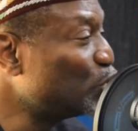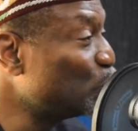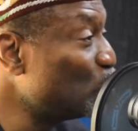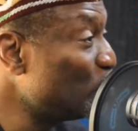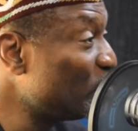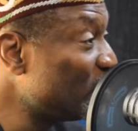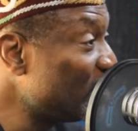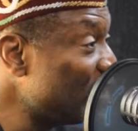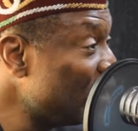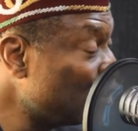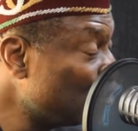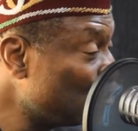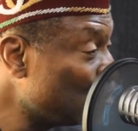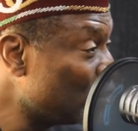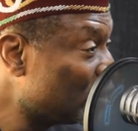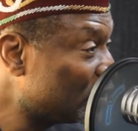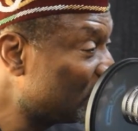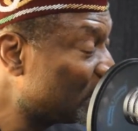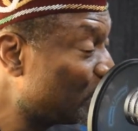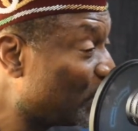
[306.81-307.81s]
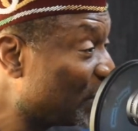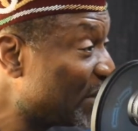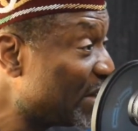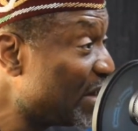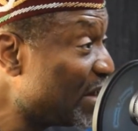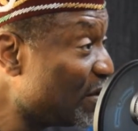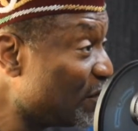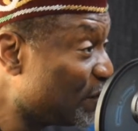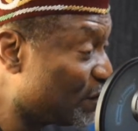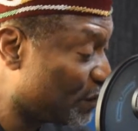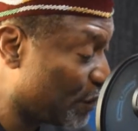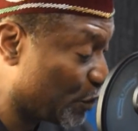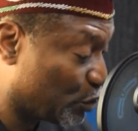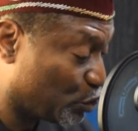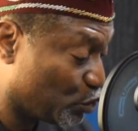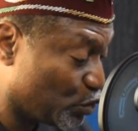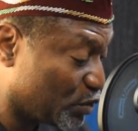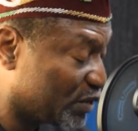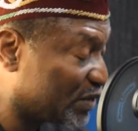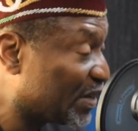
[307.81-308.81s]
So the issue is that, but if the
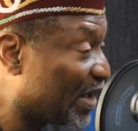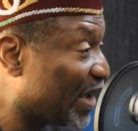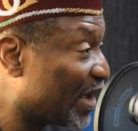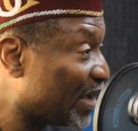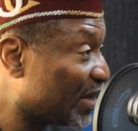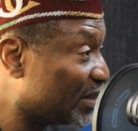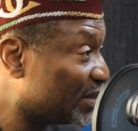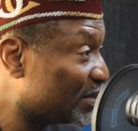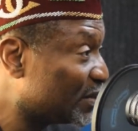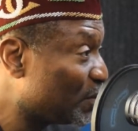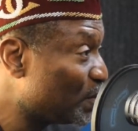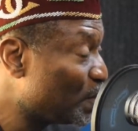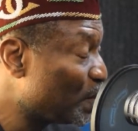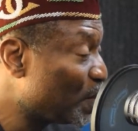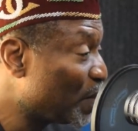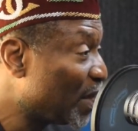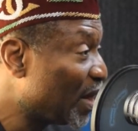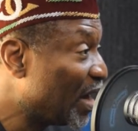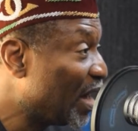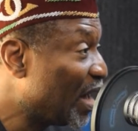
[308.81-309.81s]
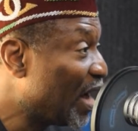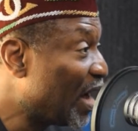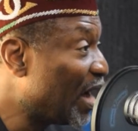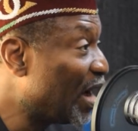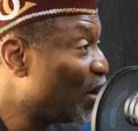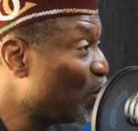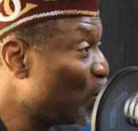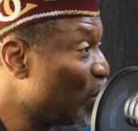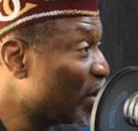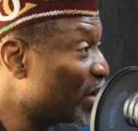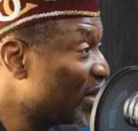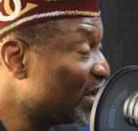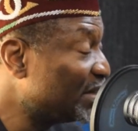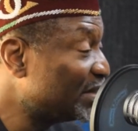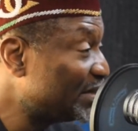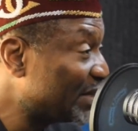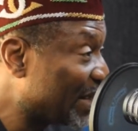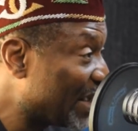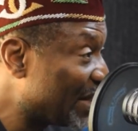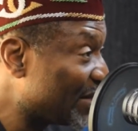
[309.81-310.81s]
two sides are
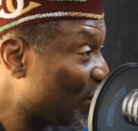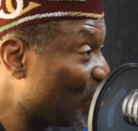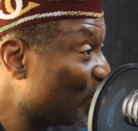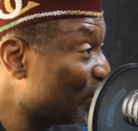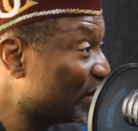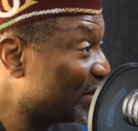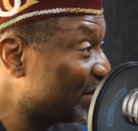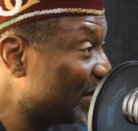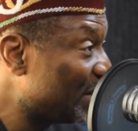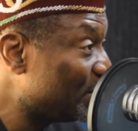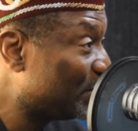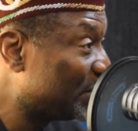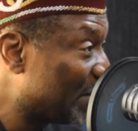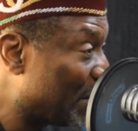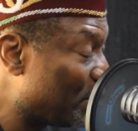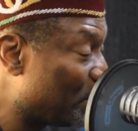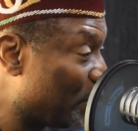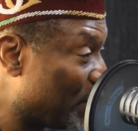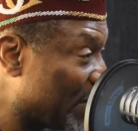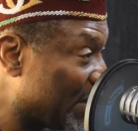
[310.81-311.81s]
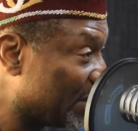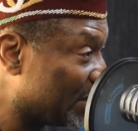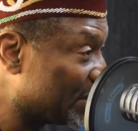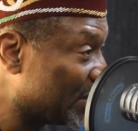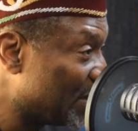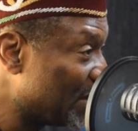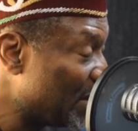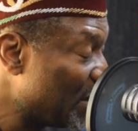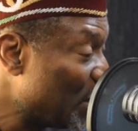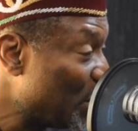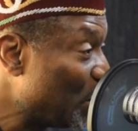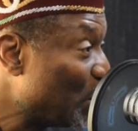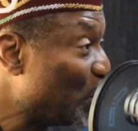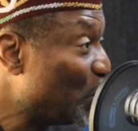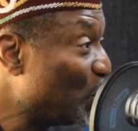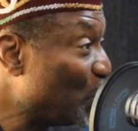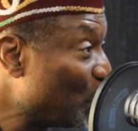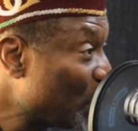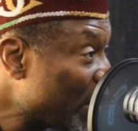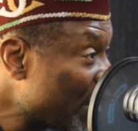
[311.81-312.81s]
working together on the same template
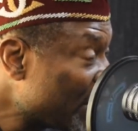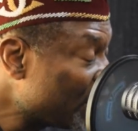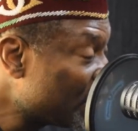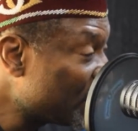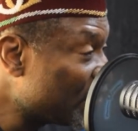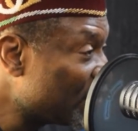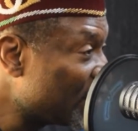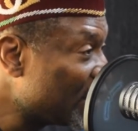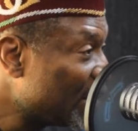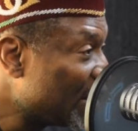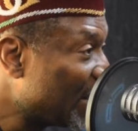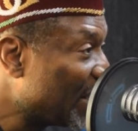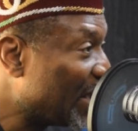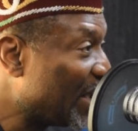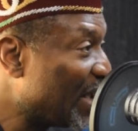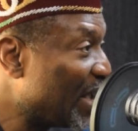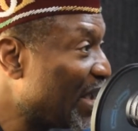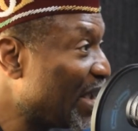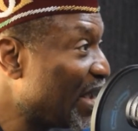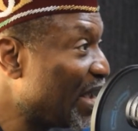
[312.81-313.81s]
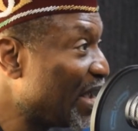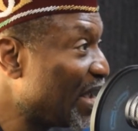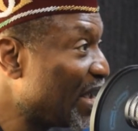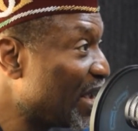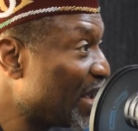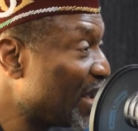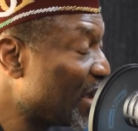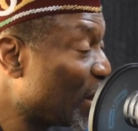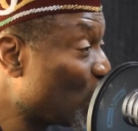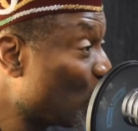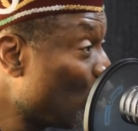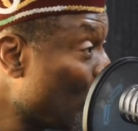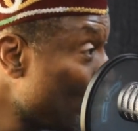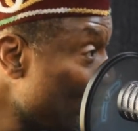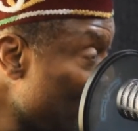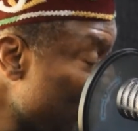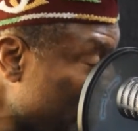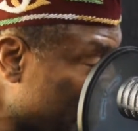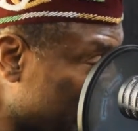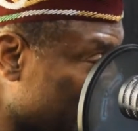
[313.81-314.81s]
with a
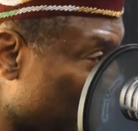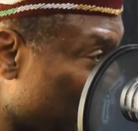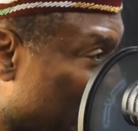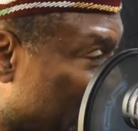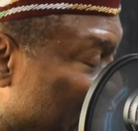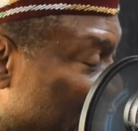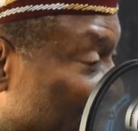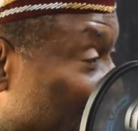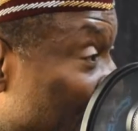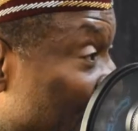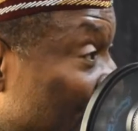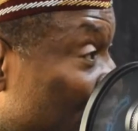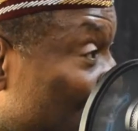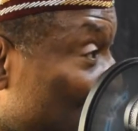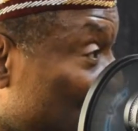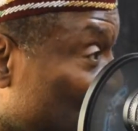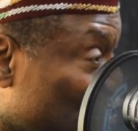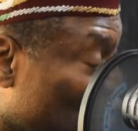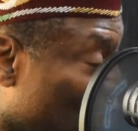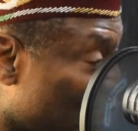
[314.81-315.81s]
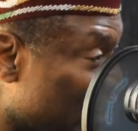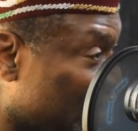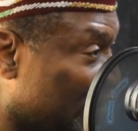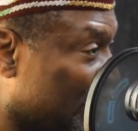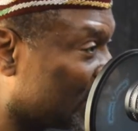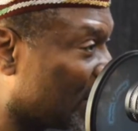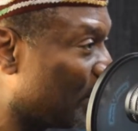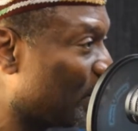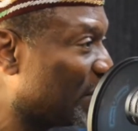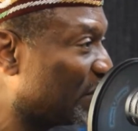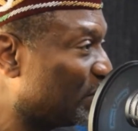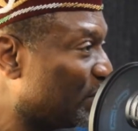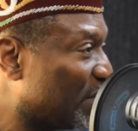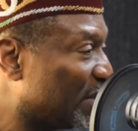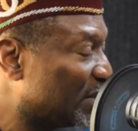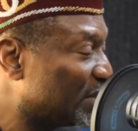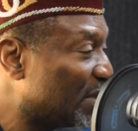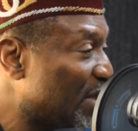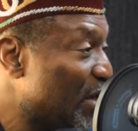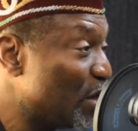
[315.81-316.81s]
commitment, a joint
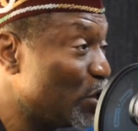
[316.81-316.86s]
commitment.